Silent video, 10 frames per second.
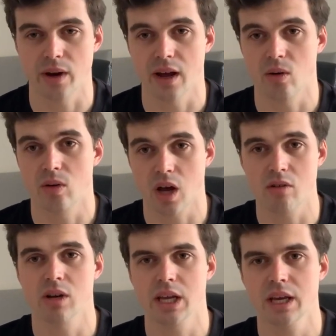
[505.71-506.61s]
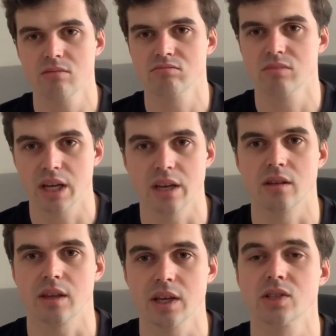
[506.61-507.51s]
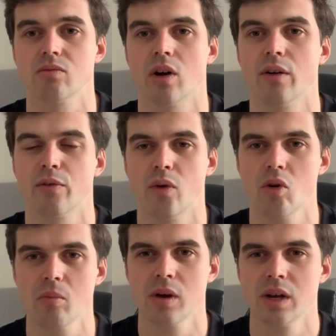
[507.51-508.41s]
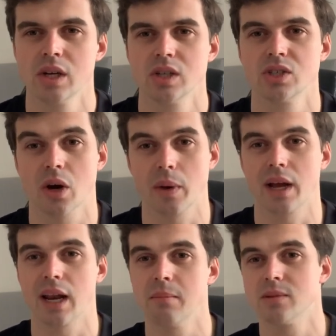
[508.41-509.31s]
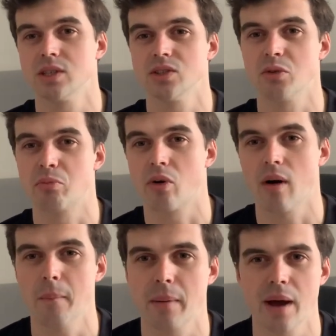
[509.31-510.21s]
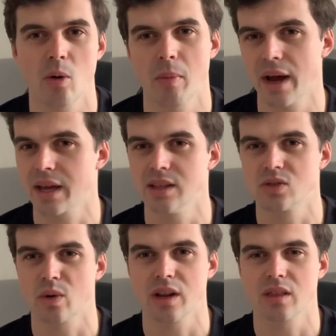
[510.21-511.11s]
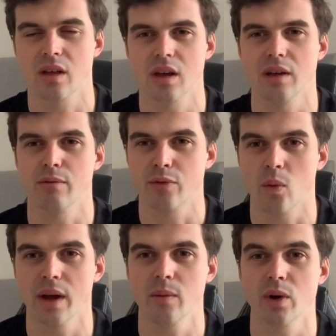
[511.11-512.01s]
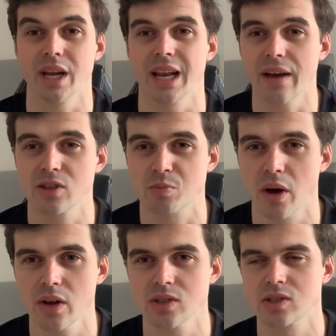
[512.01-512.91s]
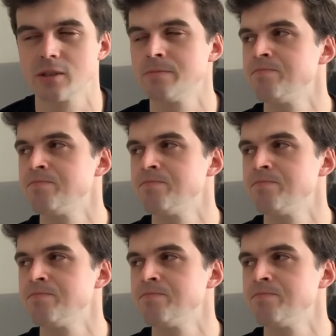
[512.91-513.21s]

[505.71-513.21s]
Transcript: Now, currently in a decent run of form, showing glimpses of prime Bale back in 2013-14 when he left Spurs.